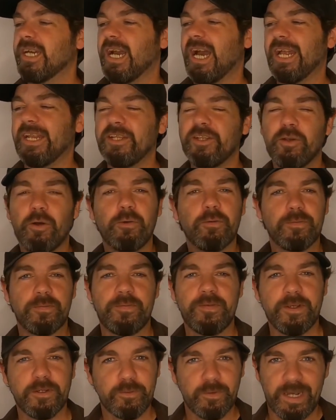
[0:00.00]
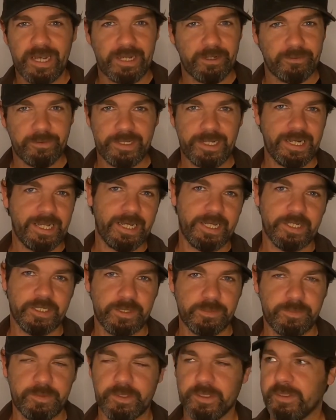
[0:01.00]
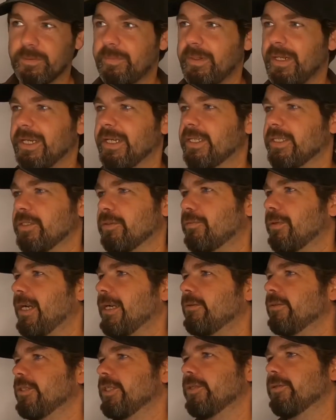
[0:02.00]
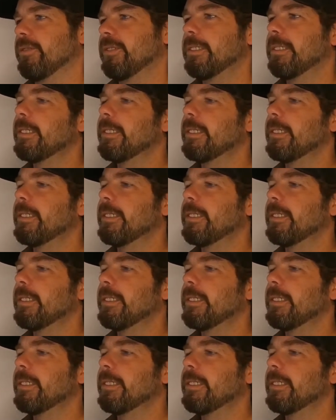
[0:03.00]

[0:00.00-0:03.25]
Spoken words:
and not feel outclassed by the players around you.